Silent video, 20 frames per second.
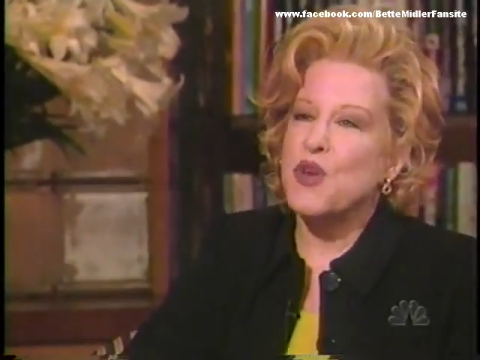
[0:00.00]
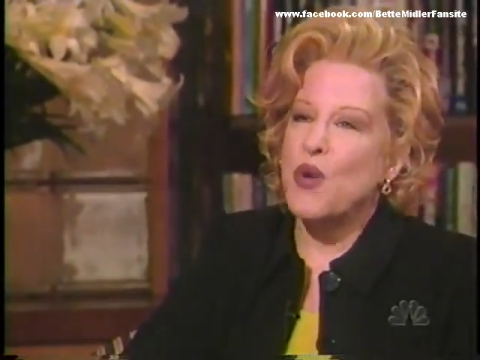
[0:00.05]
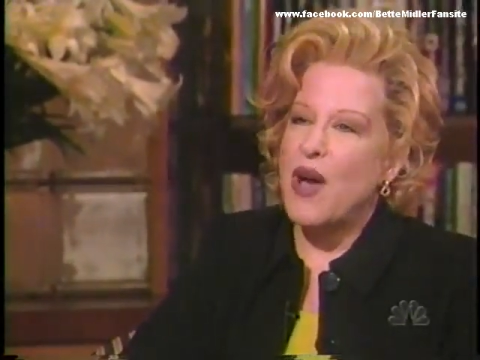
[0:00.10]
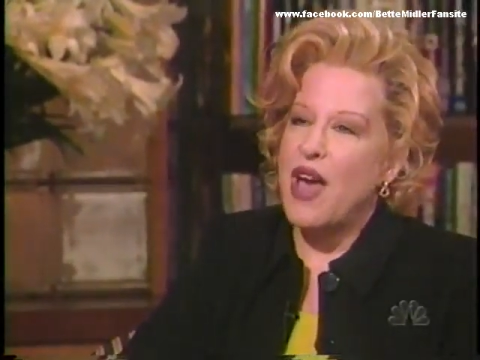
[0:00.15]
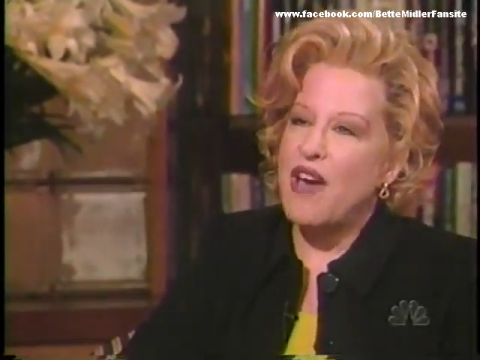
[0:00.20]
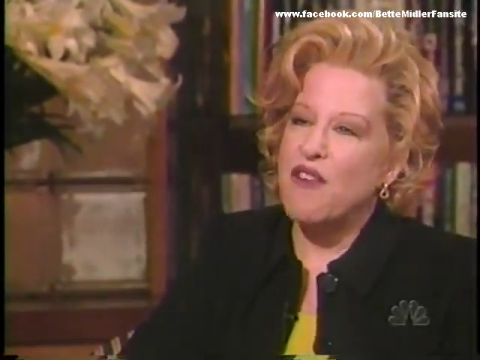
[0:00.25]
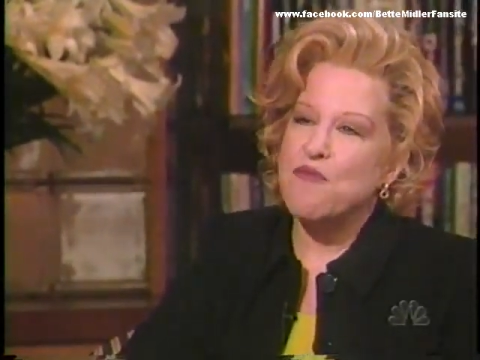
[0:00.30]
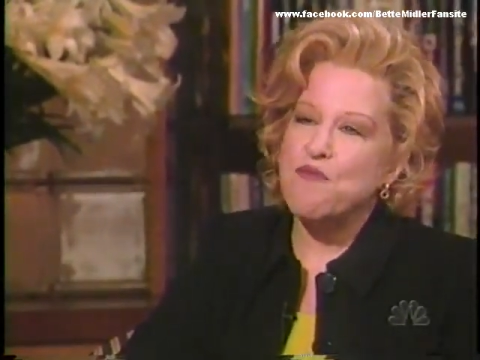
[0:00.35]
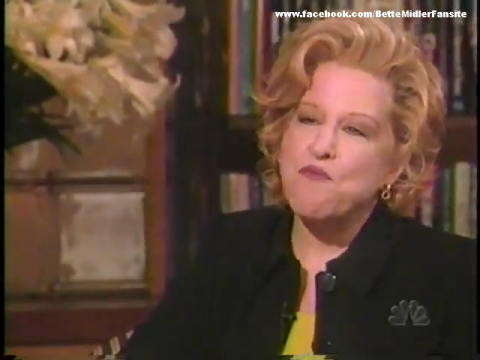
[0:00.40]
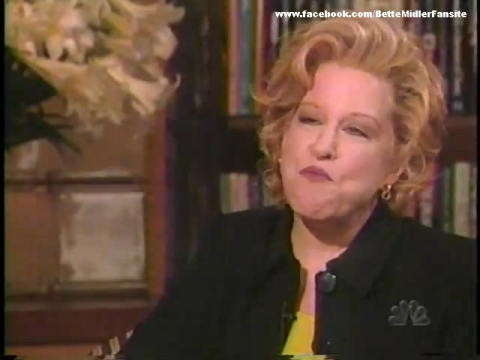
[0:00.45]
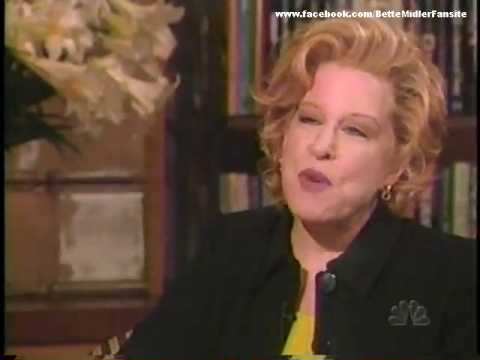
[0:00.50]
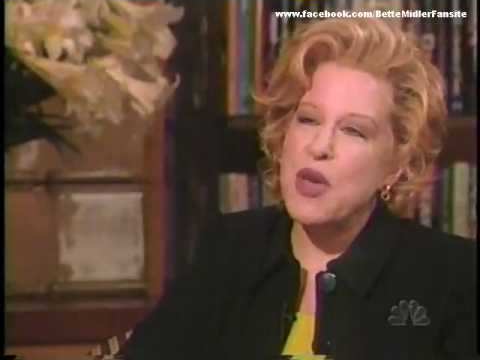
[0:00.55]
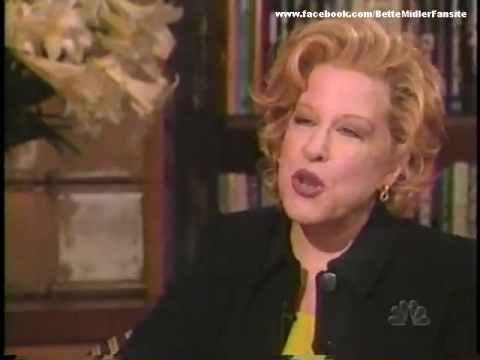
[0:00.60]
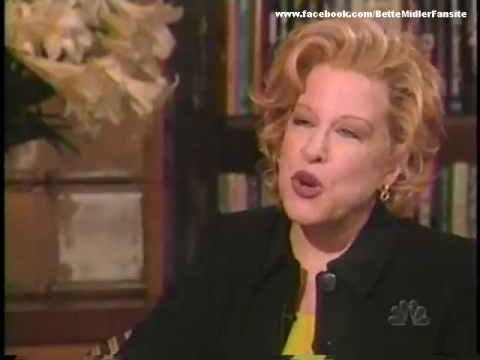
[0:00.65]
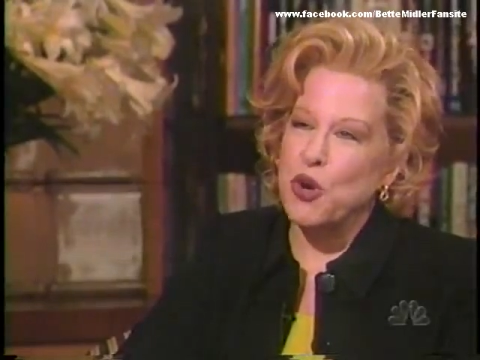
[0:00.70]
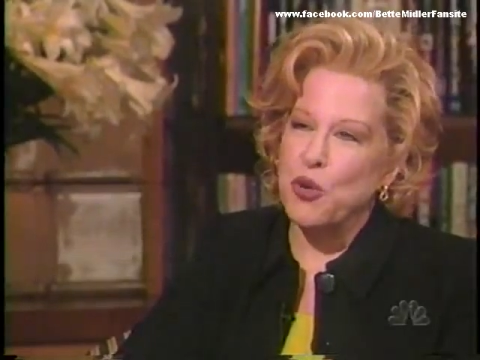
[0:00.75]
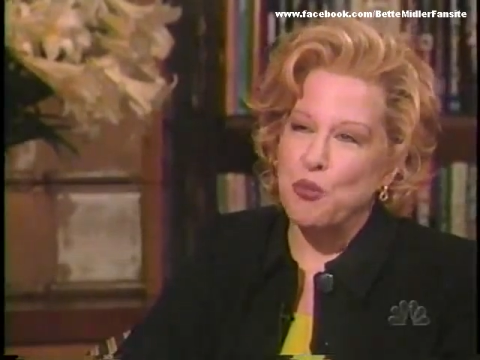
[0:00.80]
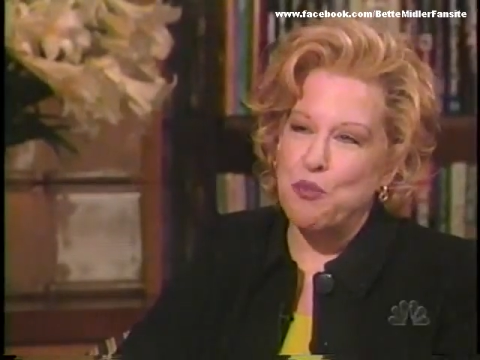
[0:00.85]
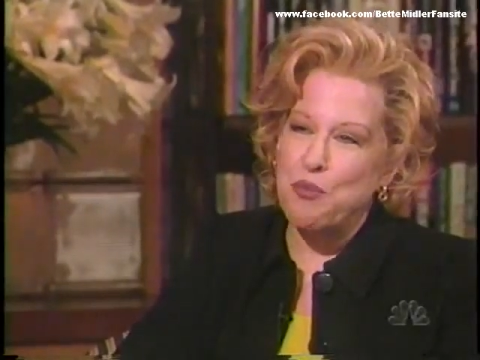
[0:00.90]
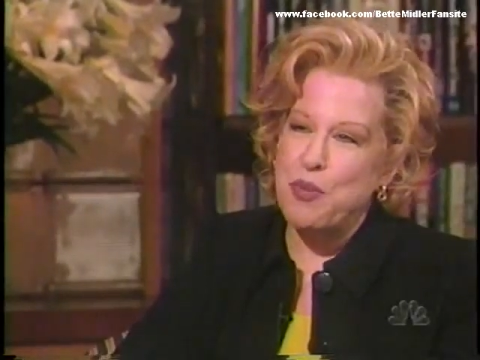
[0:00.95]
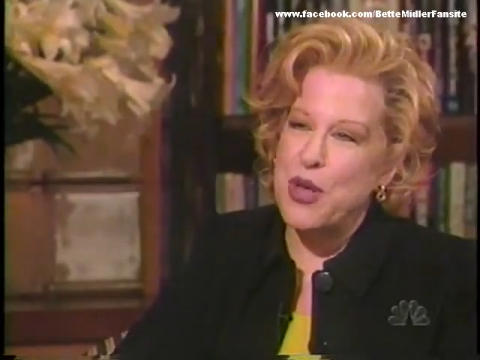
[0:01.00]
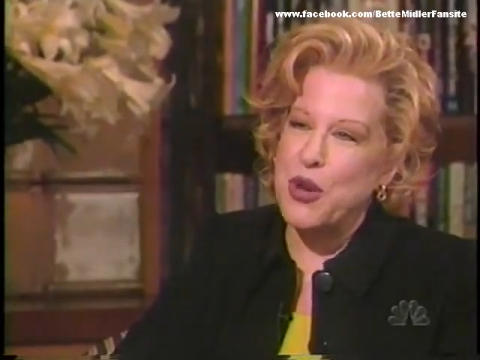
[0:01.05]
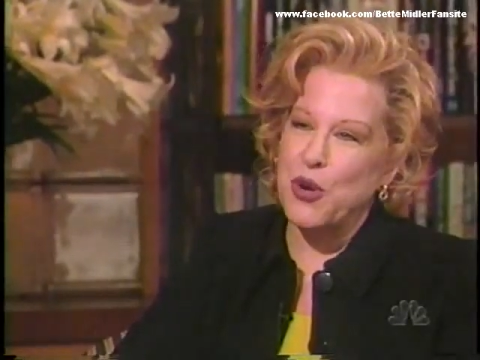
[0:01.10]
though I have bitter,